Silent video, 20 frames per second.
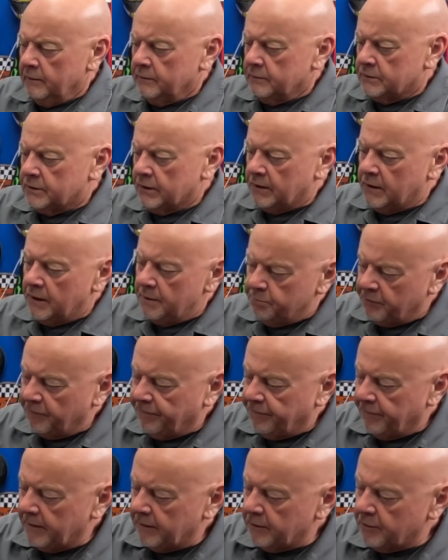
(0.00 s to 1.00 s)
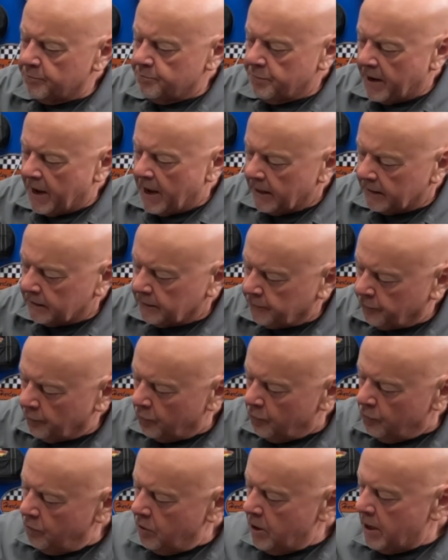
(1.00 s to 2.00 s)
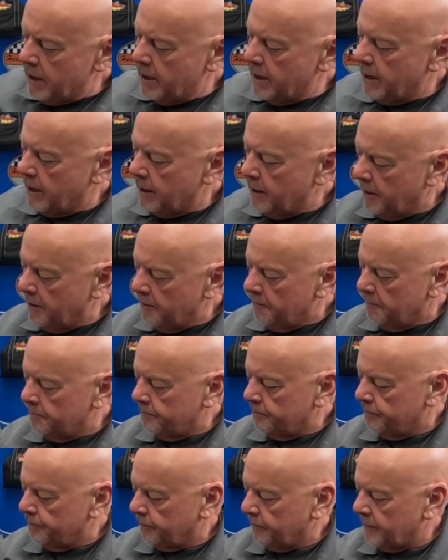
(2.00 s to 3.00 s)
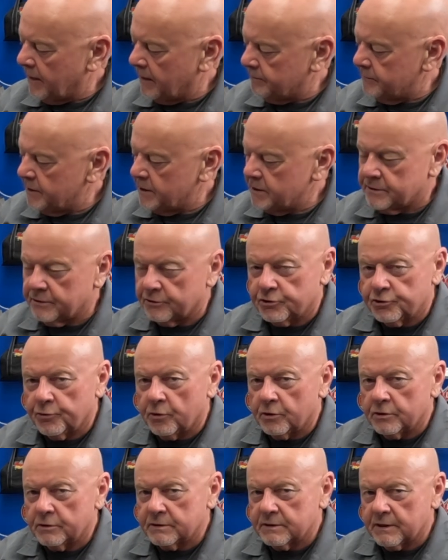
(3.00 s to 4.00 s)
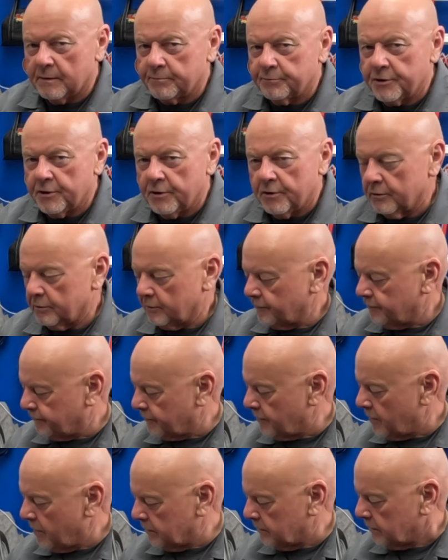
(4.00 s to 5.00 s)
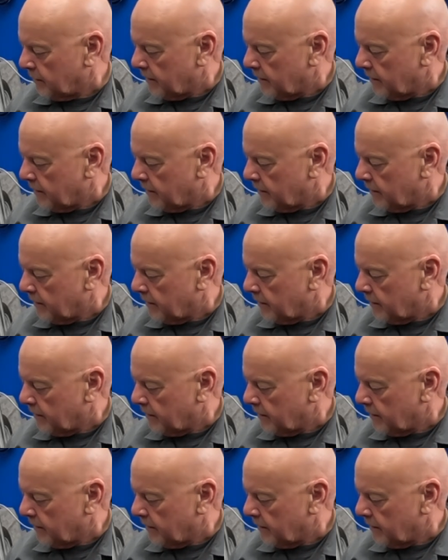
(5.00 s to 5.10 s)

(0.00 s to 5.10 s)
To keep the fender back though, that means it shortens up here at the front.